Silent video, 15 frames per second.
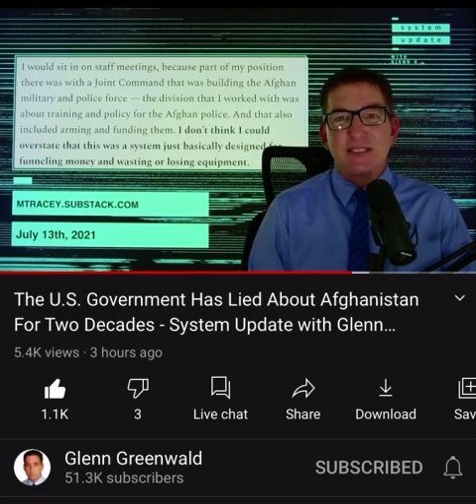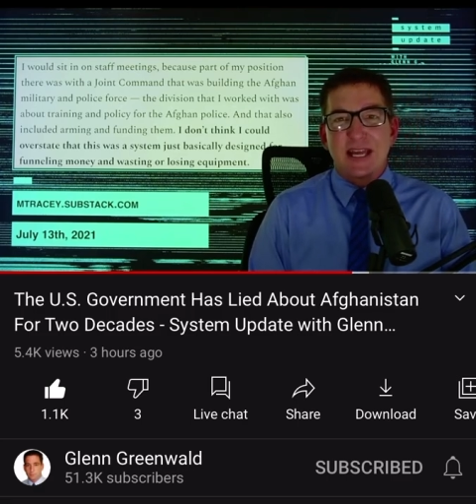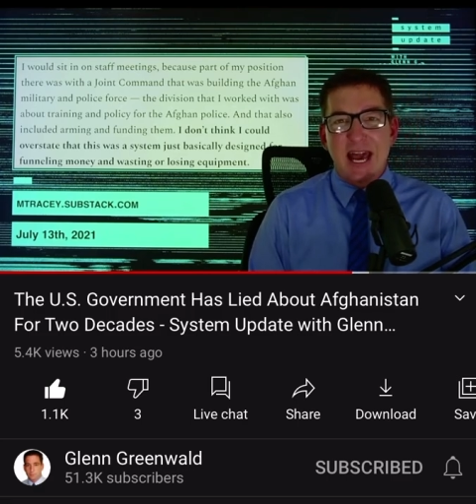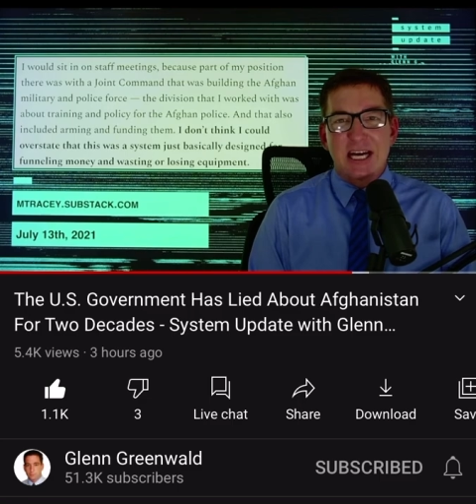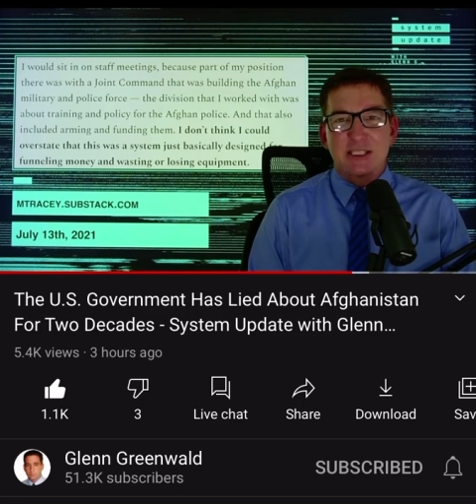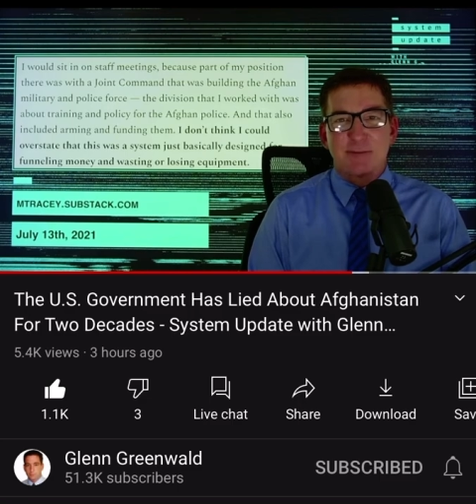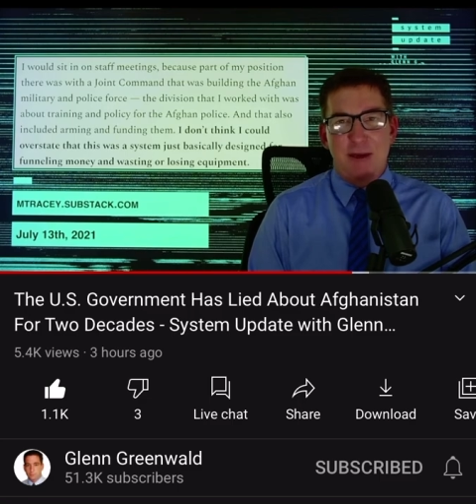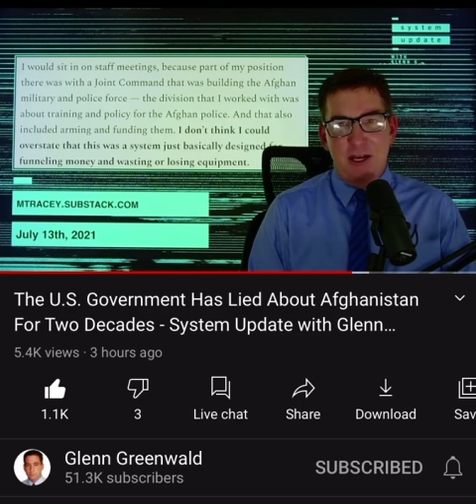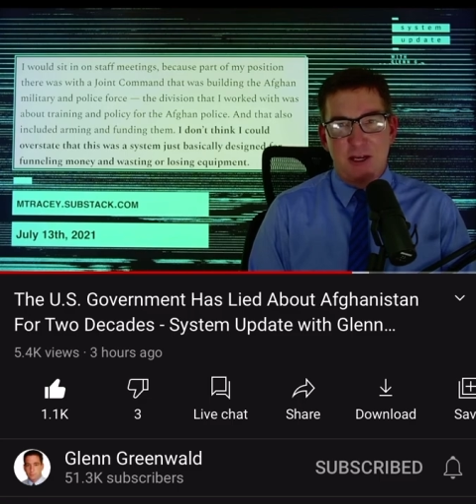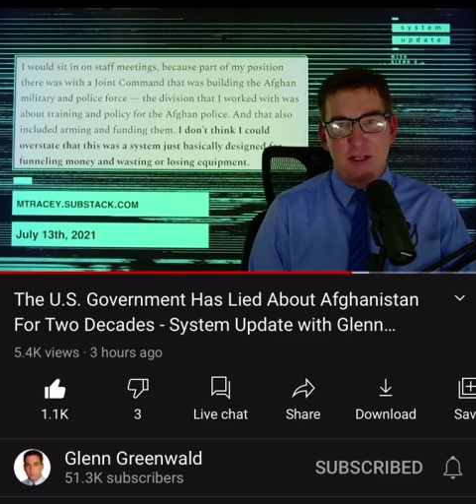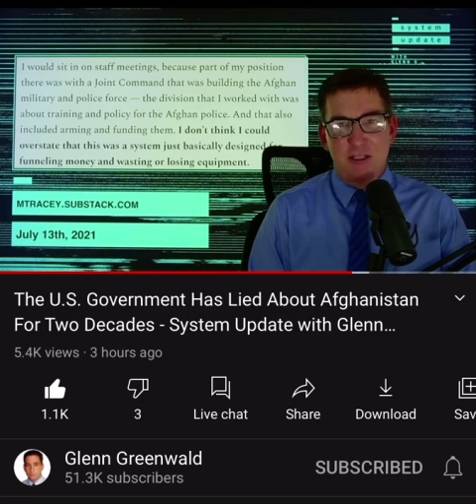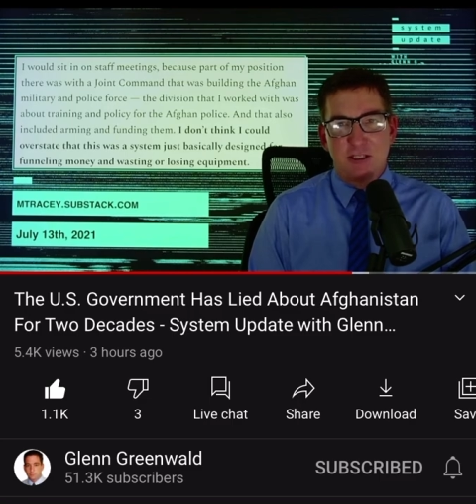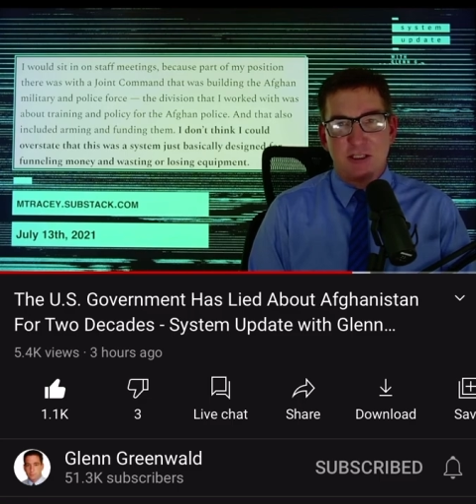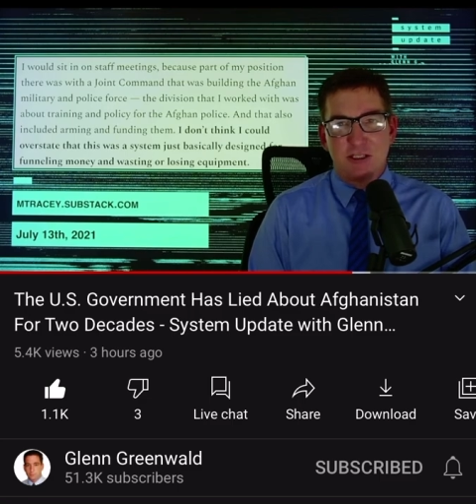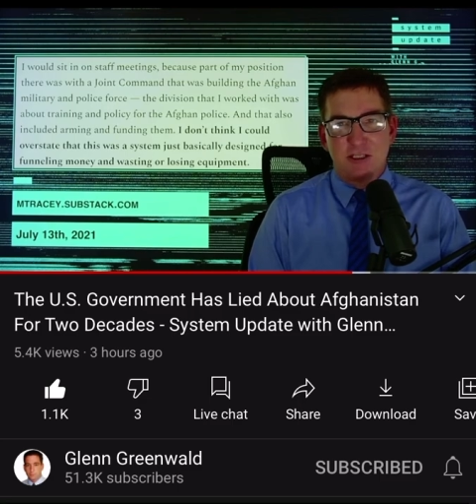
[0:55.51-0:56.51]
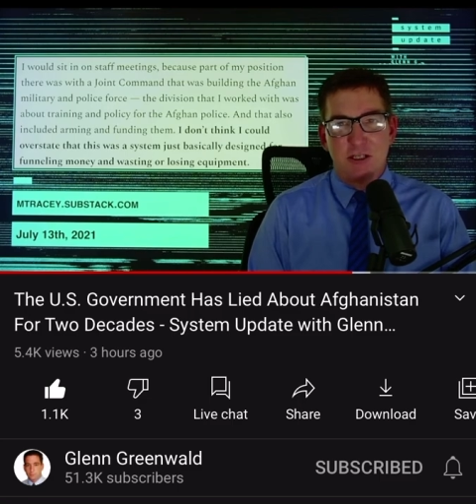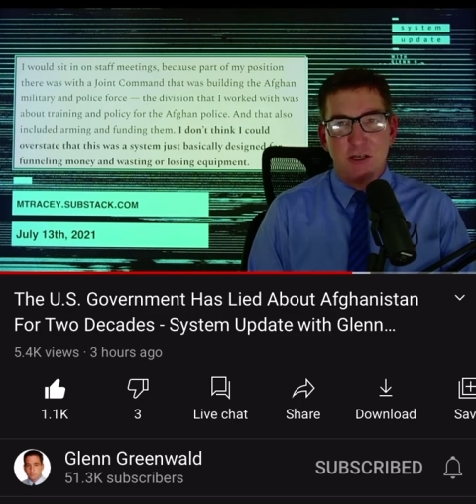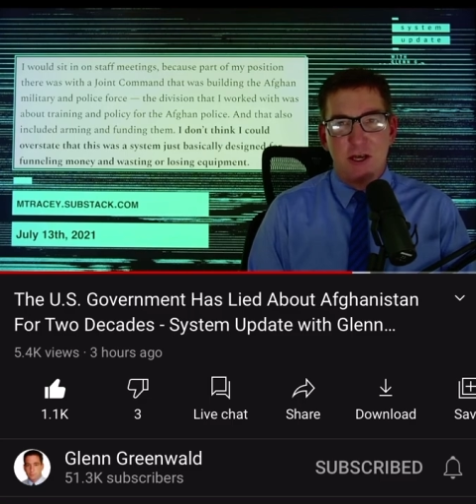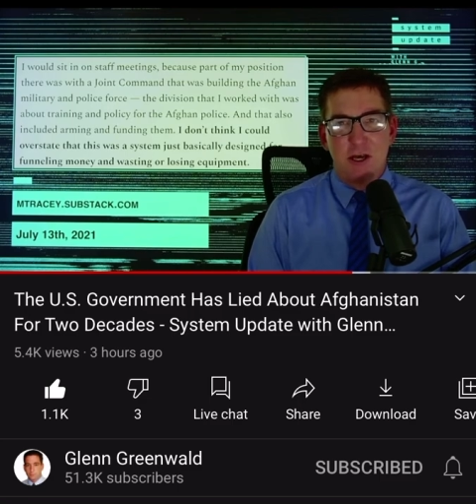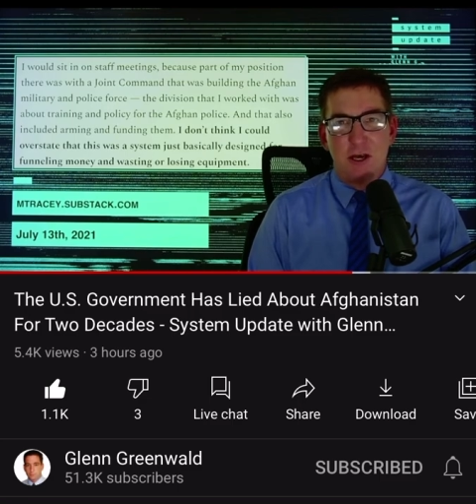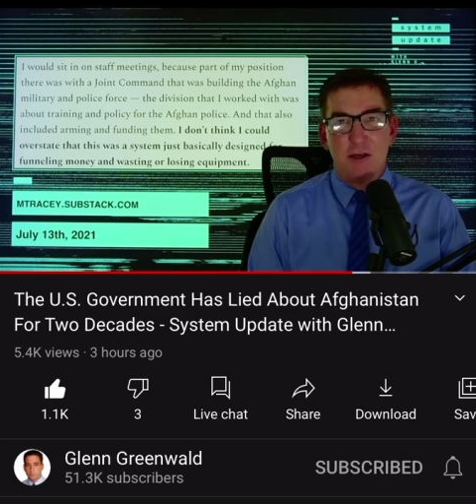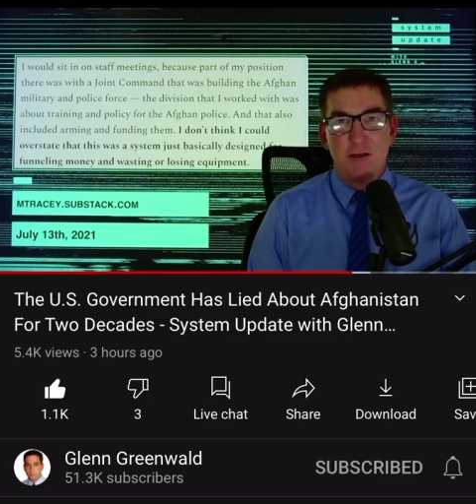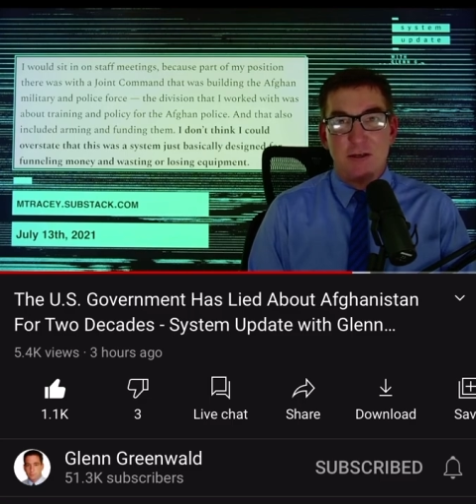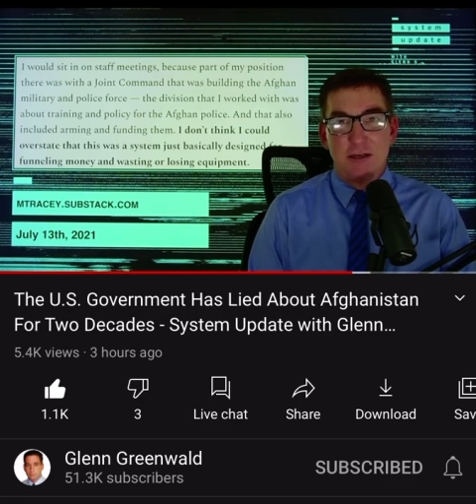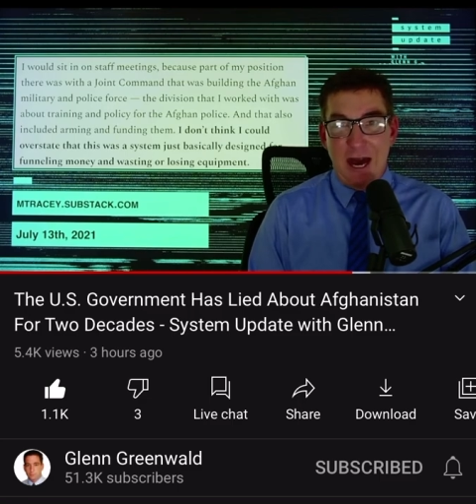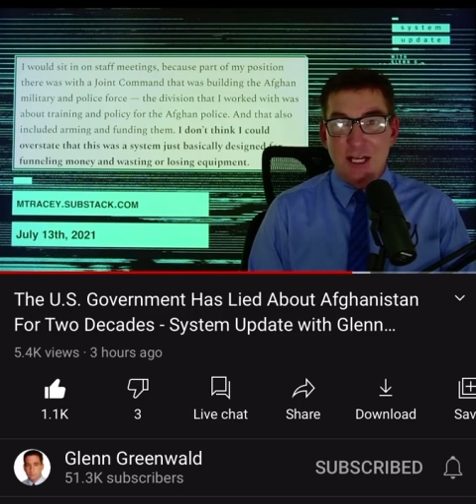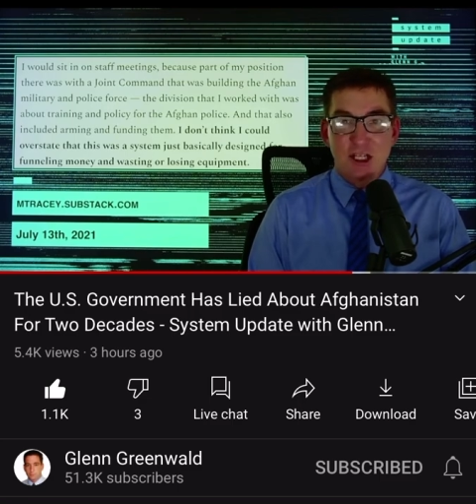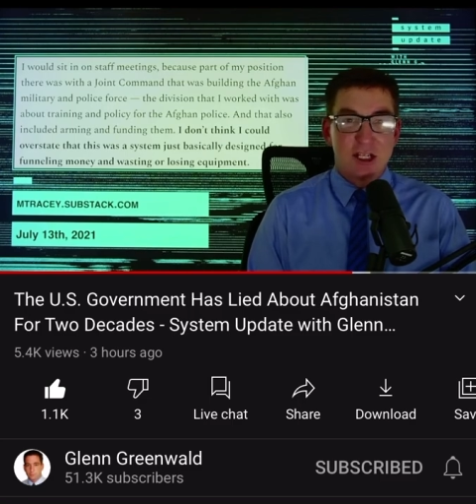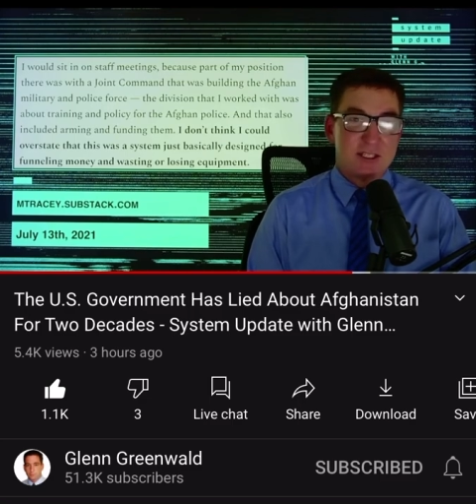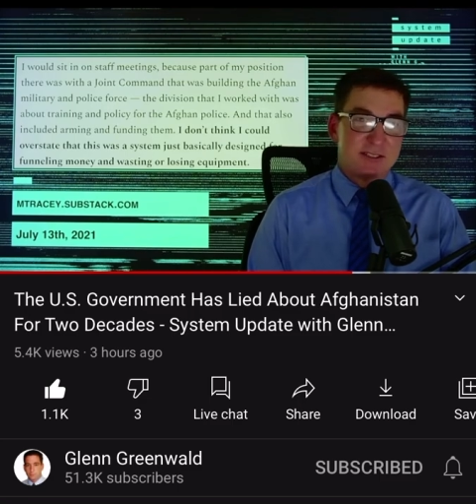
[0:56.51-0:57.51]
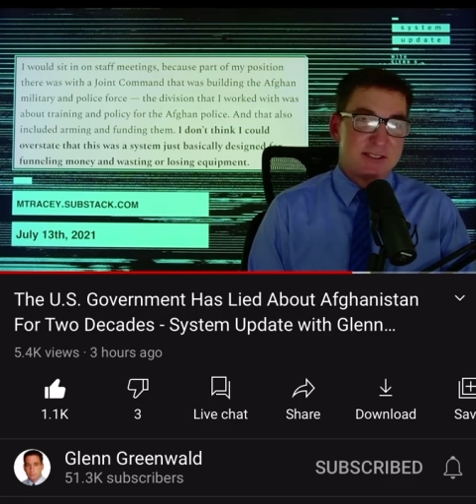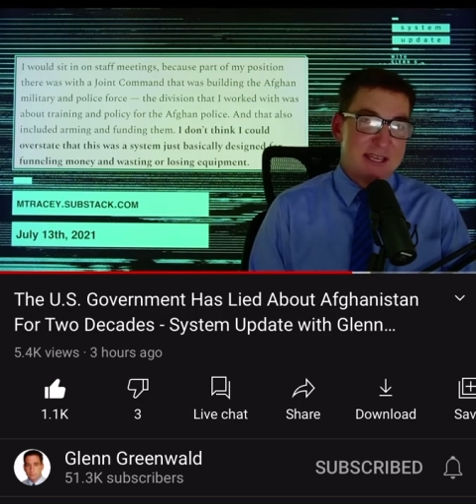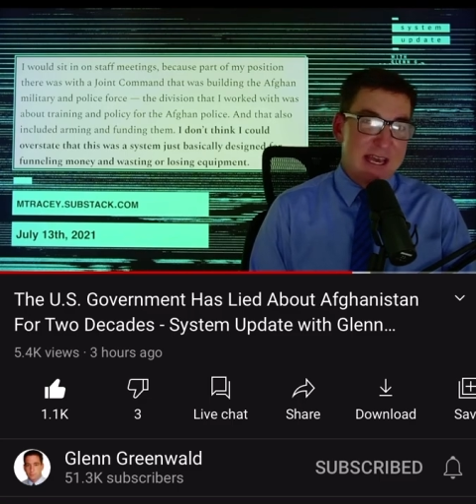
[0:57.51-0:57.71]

taxpayers, not just